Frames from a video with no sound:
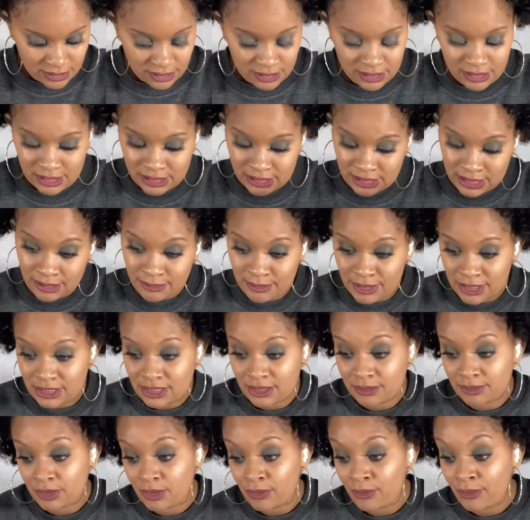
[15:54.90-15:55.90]
because I messed
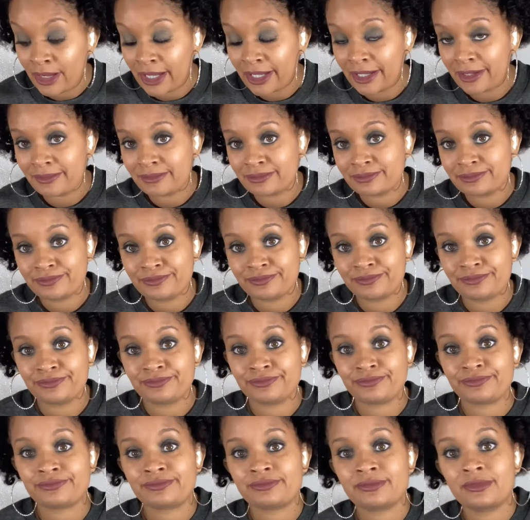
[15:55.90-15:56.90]
up the light.
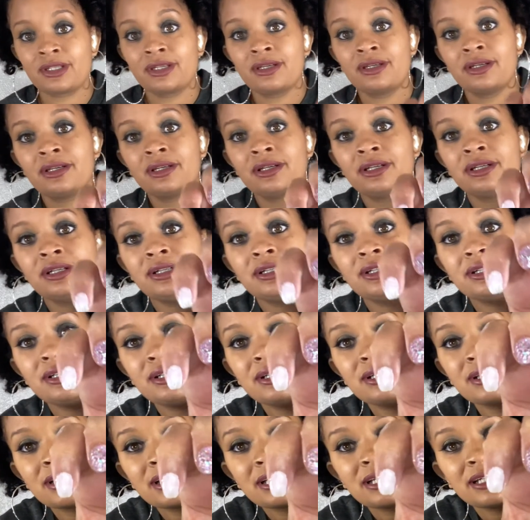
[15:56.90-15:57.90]

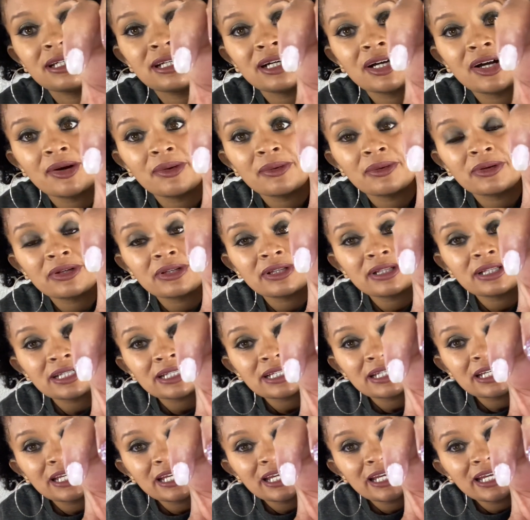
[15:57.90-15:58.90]
Look at how we're
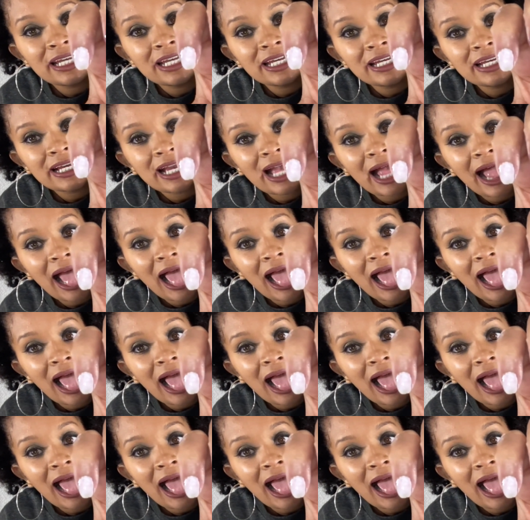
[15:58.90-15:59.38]
looking.